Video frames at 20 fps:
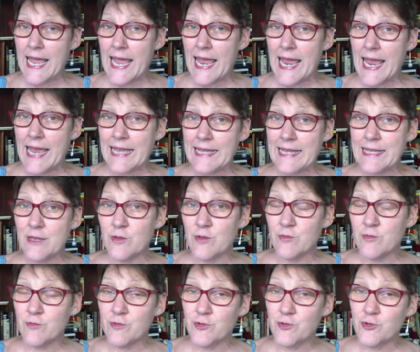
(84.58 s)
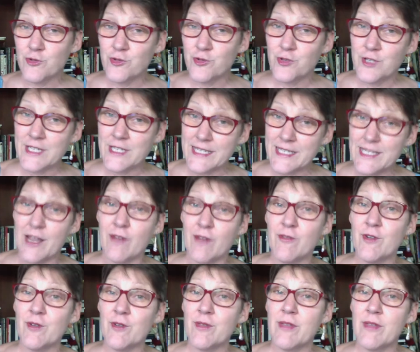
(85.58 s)
and you
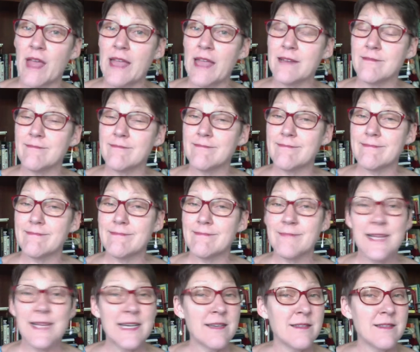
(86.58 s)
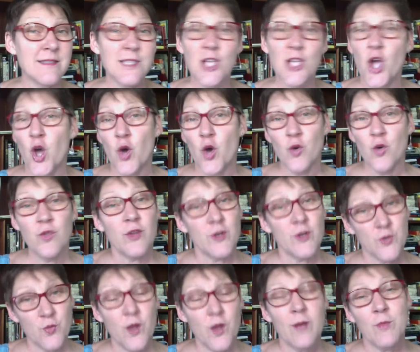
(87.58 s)
discover that well, no,
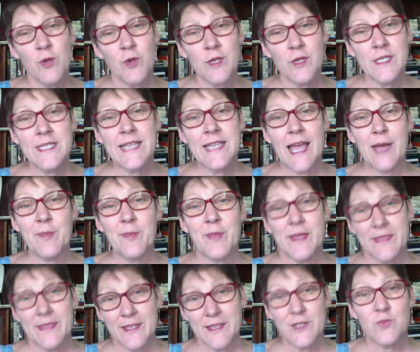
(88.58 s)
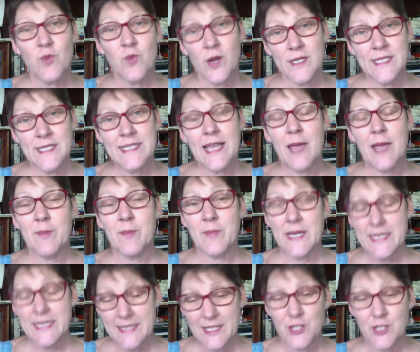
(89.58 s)
there's one more step, and this one step
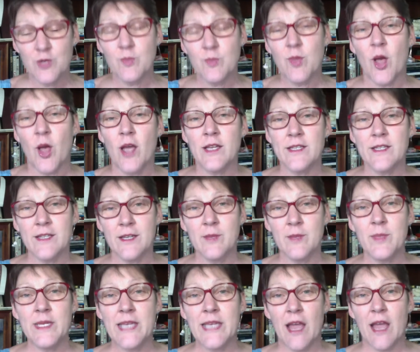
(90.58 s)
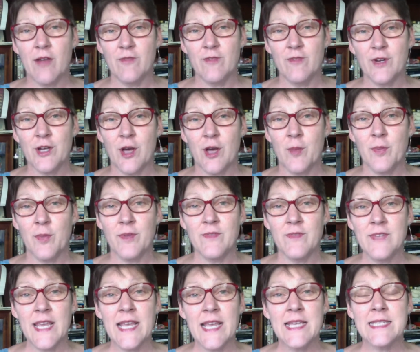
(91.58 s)
means that your blog is going to be down for a couple of
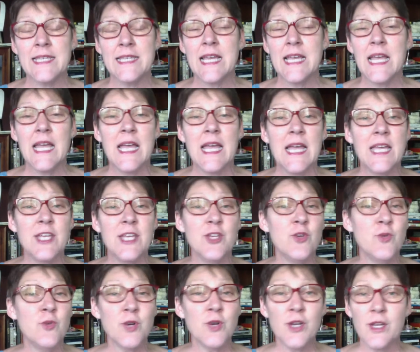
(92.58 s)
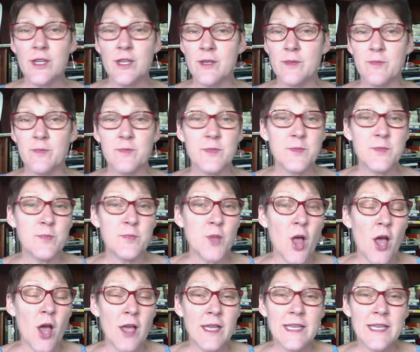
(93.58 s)
days. You were going to
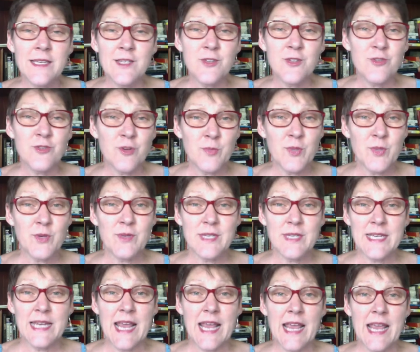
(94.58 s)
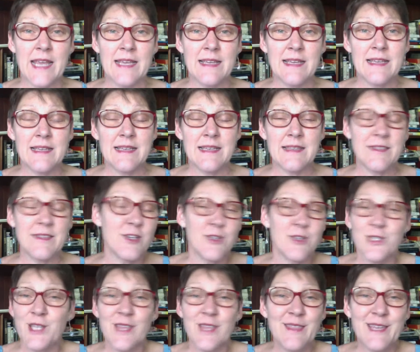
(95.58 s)
blog and distribute today. There's
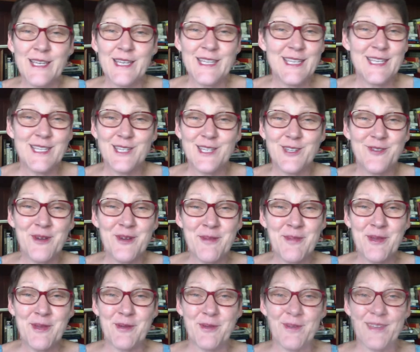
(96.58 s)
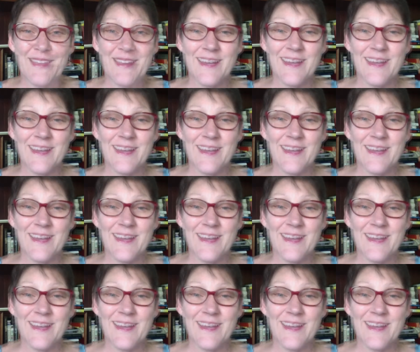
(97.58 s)
nothing to distribute.